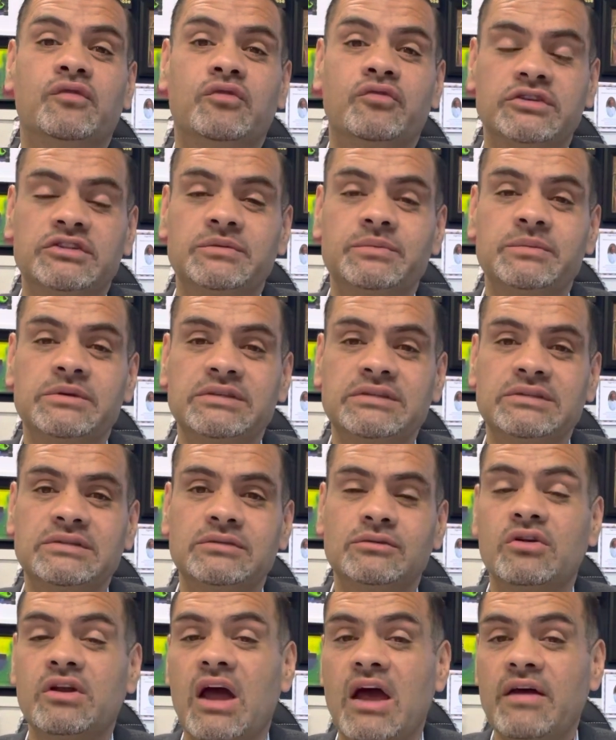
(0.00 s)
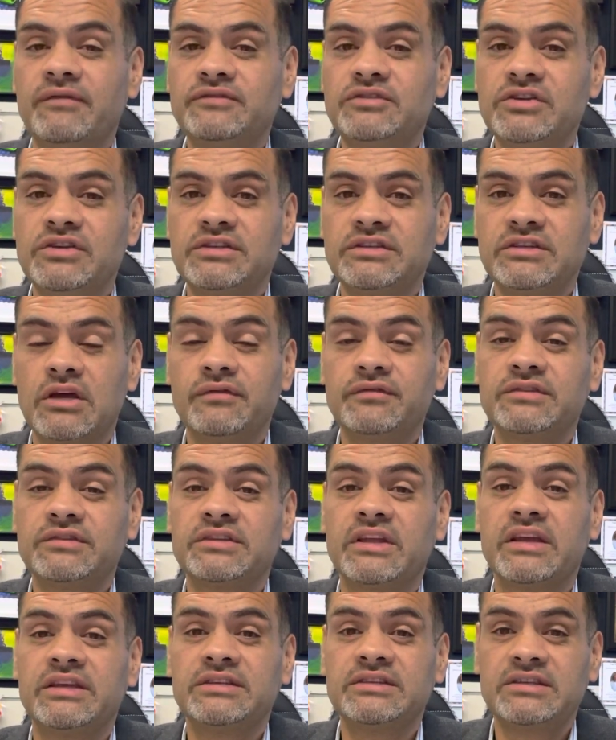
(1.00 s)
Christmas. Look after yourself.
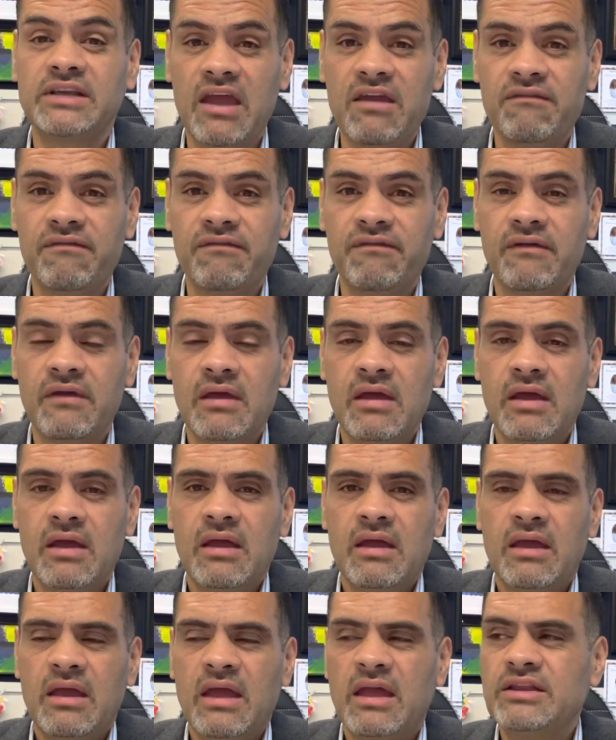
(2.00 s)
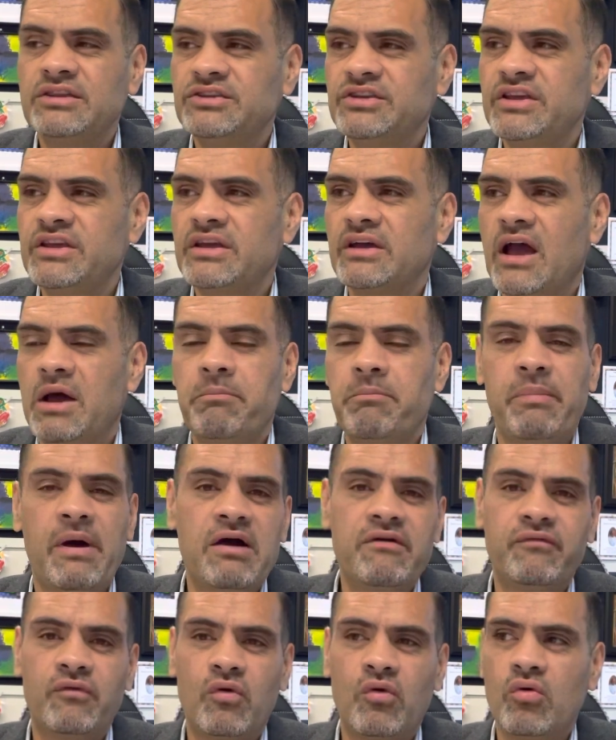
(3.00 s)
Stay safe. And yeah,
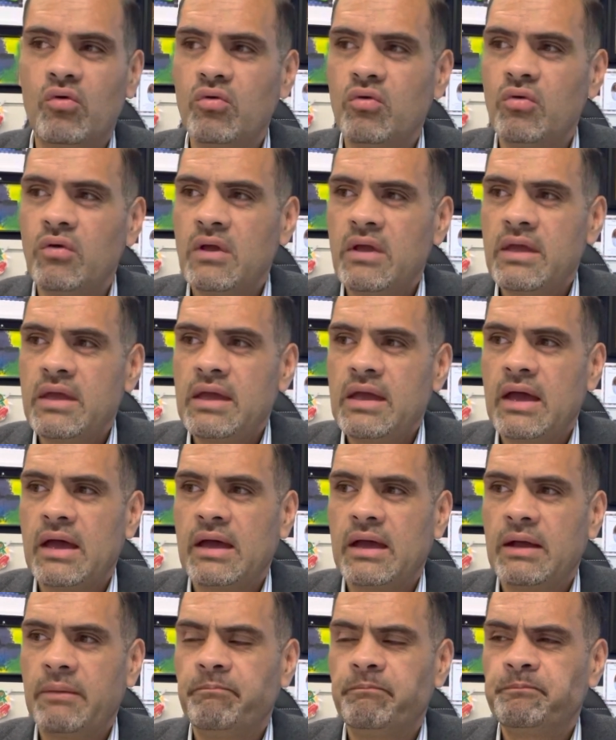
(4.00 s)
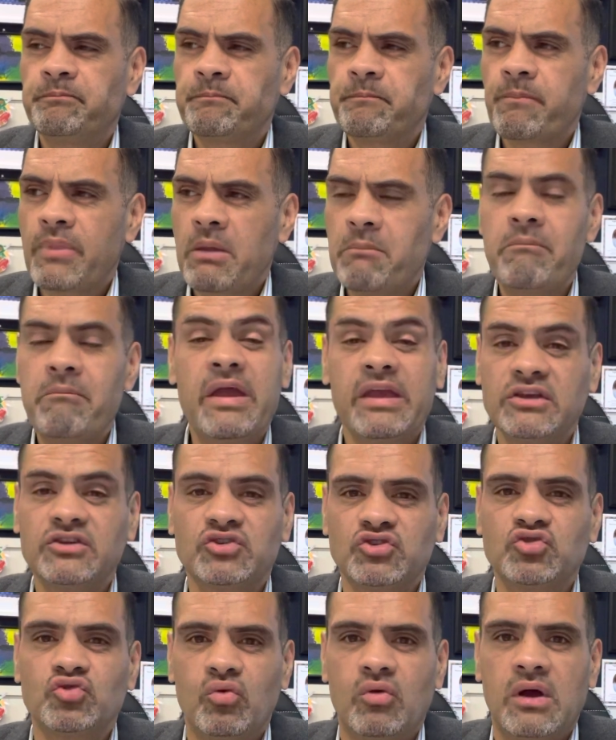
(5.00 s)
above all, make
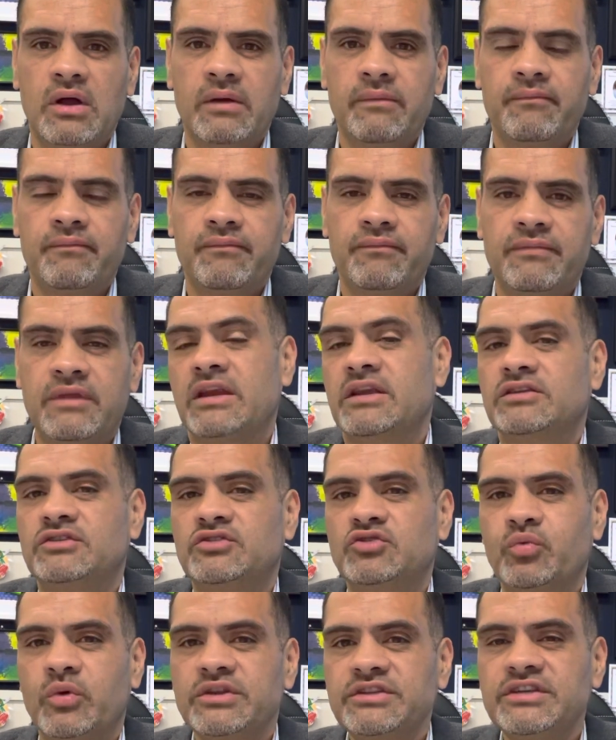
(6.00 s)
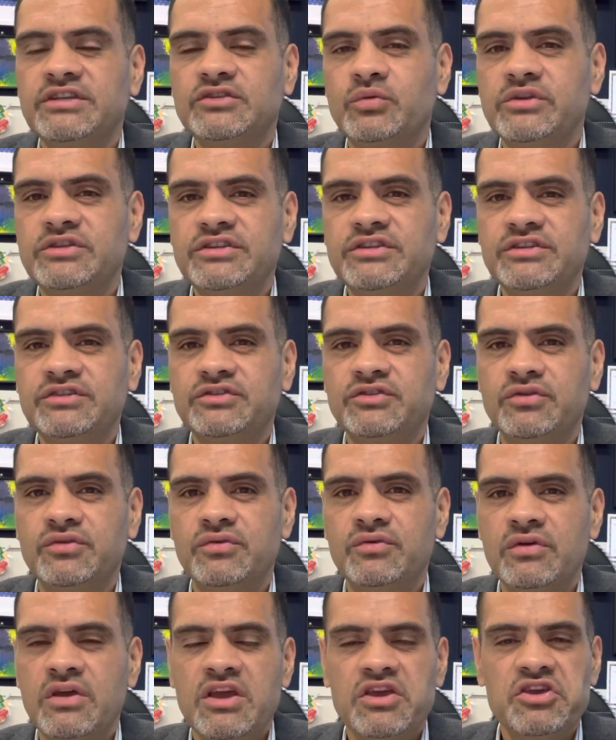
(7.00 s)
sure that in
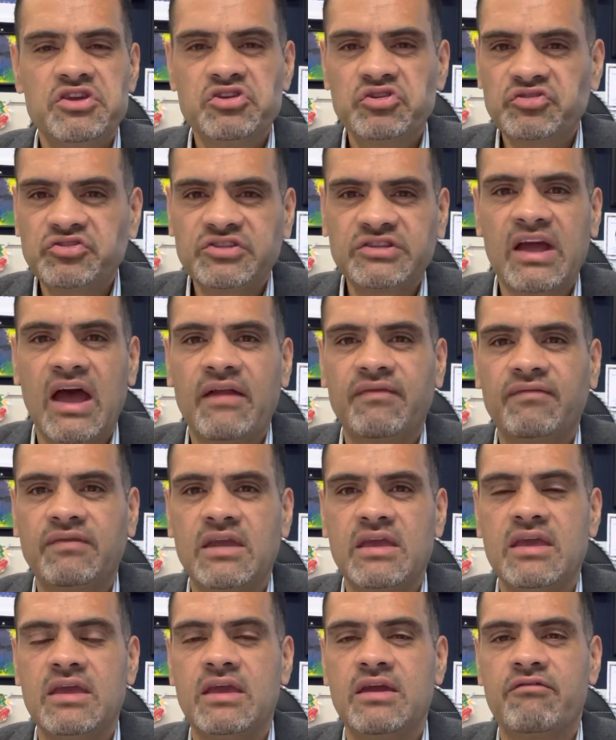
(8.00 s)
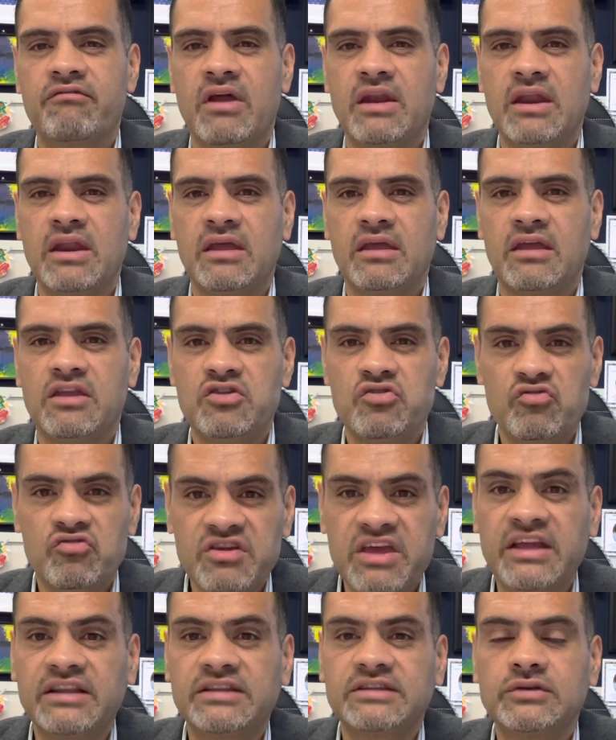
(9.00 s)
2022, you start the year running and you
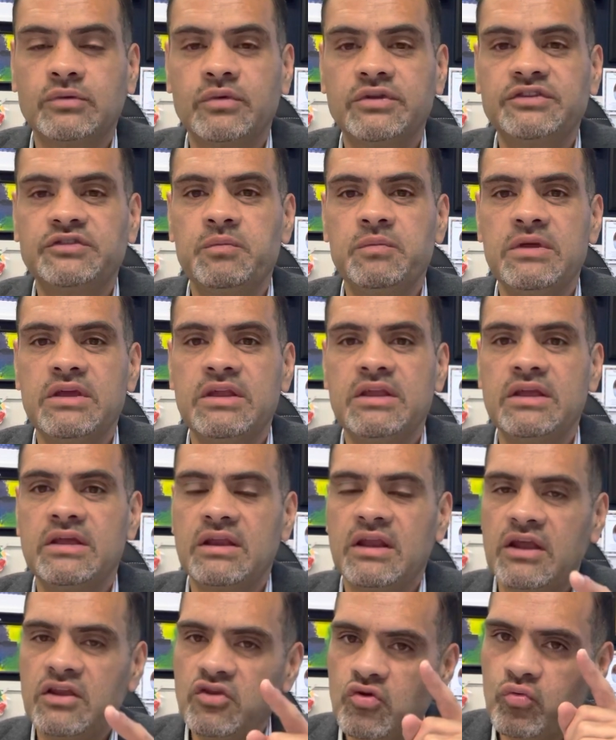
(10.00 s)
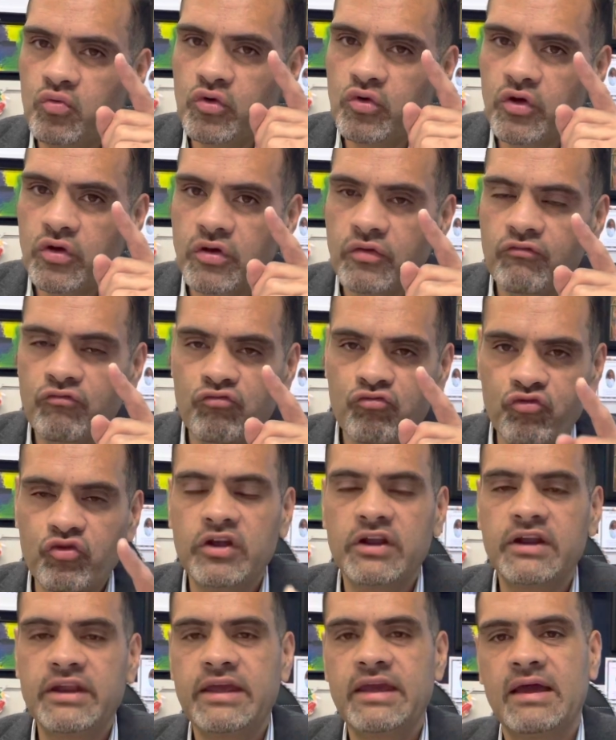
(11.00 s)
get to intermediate and you work
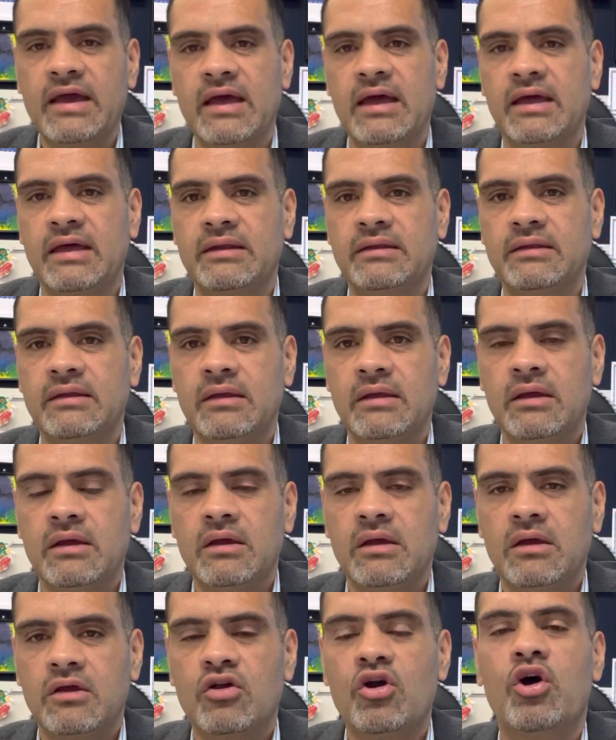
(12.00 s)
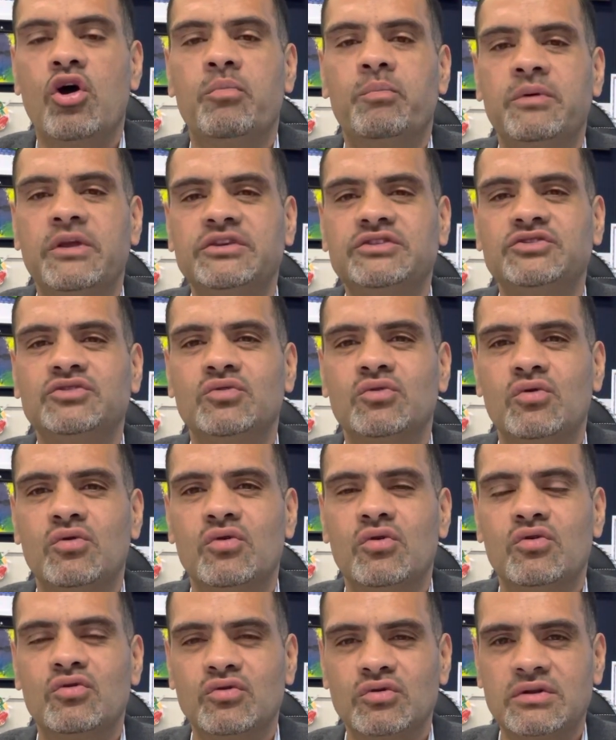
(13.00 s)
really hard. God bless you
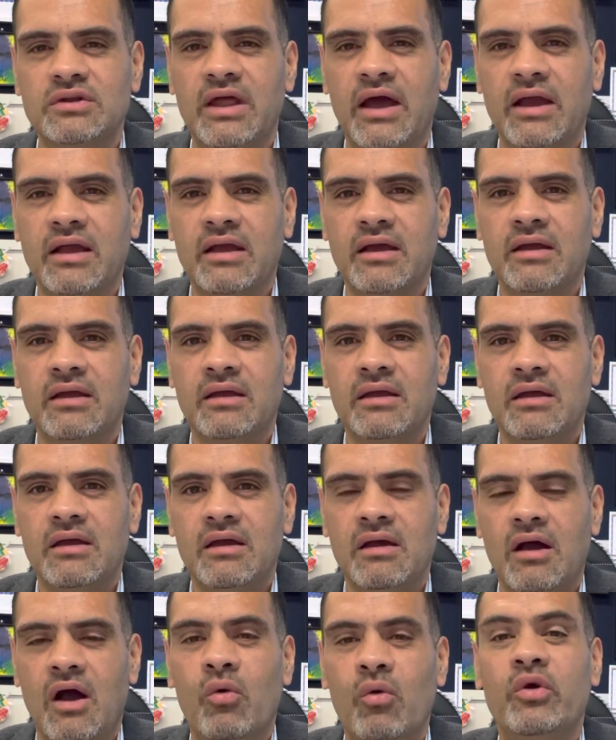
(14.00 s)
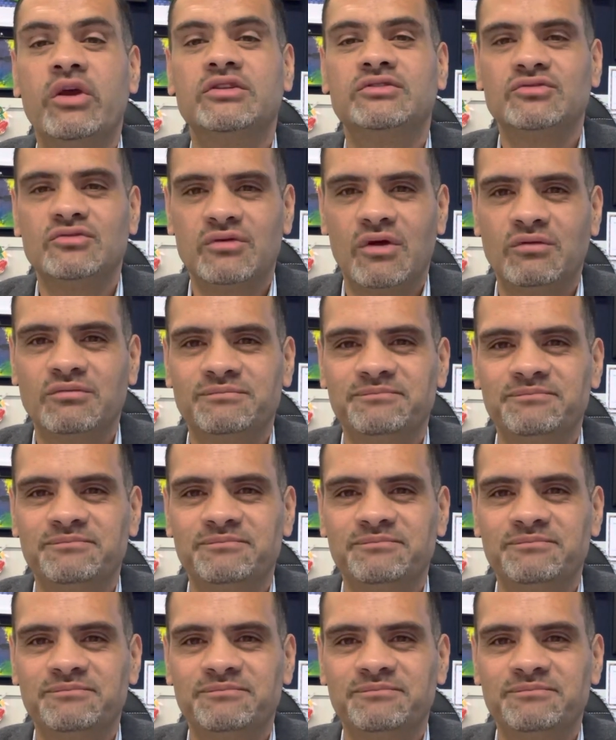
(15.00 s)
all. Good luck. Awe tulou.